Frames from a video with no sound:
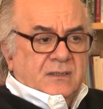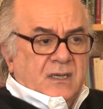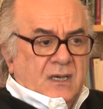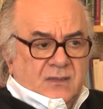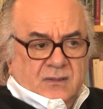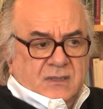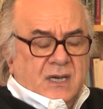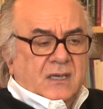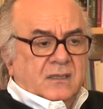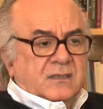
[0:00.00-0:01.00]
as you
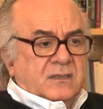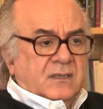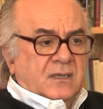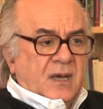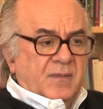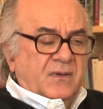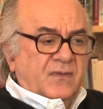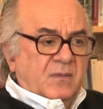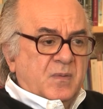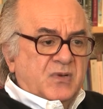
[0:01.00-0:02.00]
said, it's coming
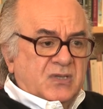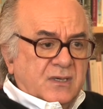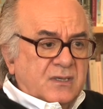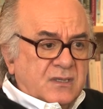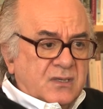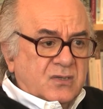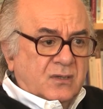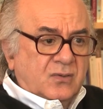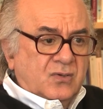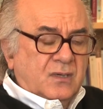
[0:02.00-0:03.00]
from a prestigious
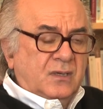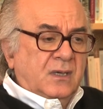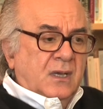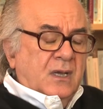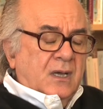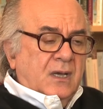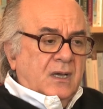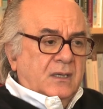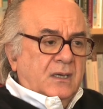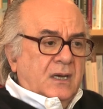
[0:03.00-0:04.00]
institution
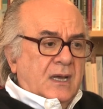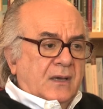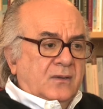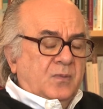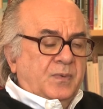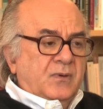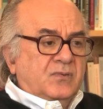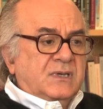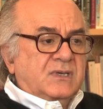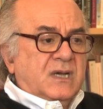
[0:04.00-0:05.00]
like the European
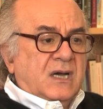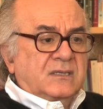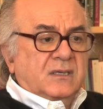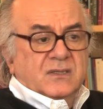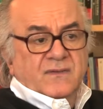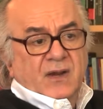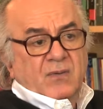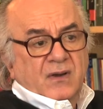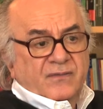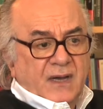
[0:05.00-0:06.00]
Research Council. It's very
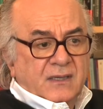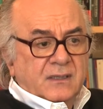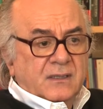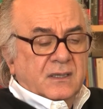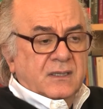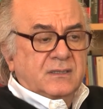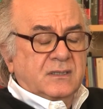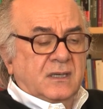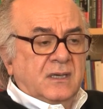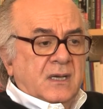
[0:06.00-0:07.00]
well funded,
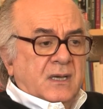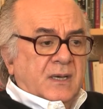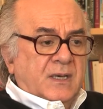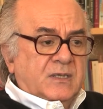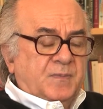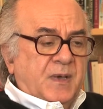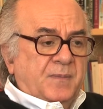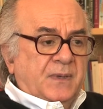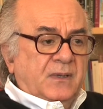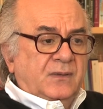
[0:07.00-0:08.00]
as
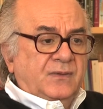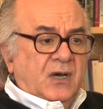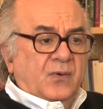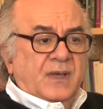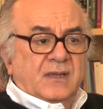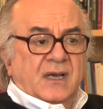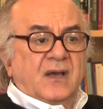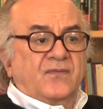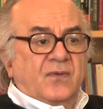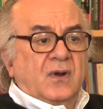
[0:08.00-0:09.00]
people know, and
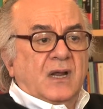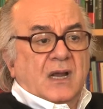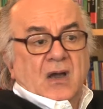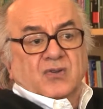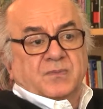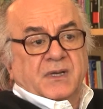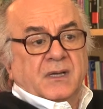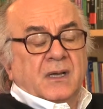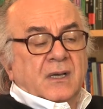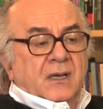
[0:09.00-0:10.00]
therefore allows
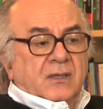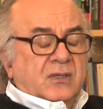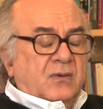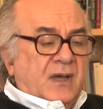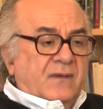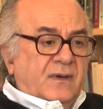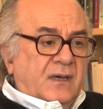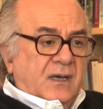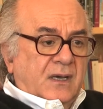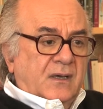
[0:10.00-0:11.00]
me to have
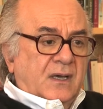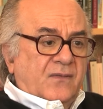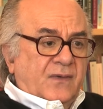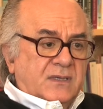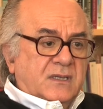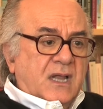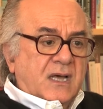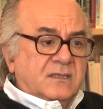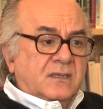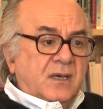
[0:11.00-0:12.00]
a
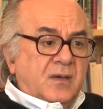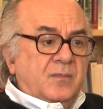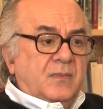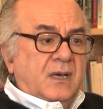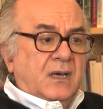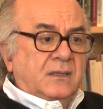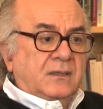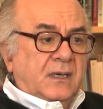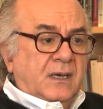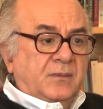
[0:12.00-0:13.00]
first-class team
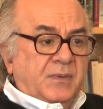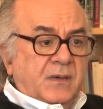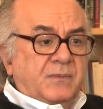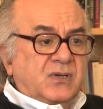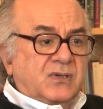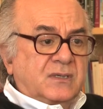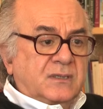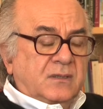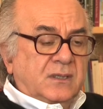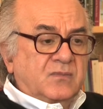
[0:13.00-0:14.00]
and be ambitious
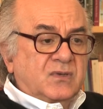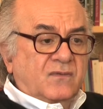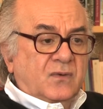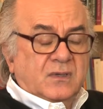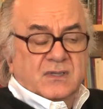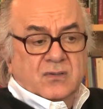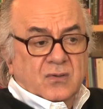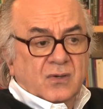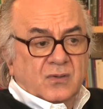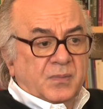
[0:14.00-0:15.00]
in terms of goals. It's
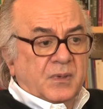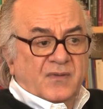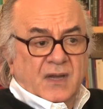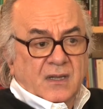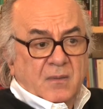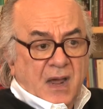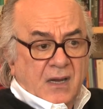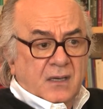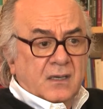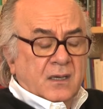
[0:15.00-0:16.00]
going to be very
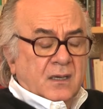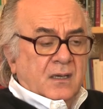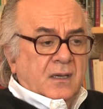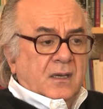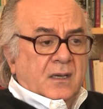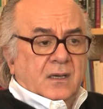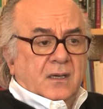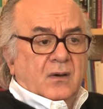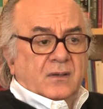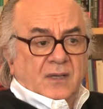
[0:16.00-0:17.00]
demanding
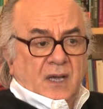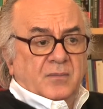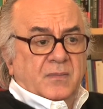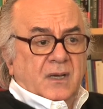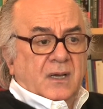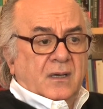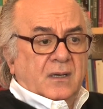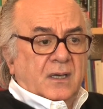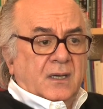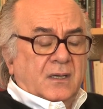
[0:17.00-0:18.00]
on them
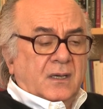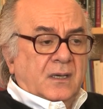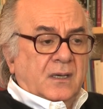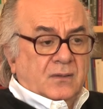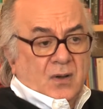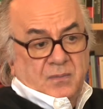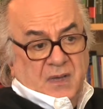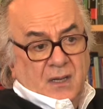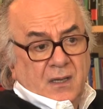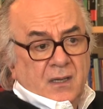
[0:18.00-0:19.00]
and on
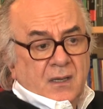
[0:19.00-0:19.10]
me,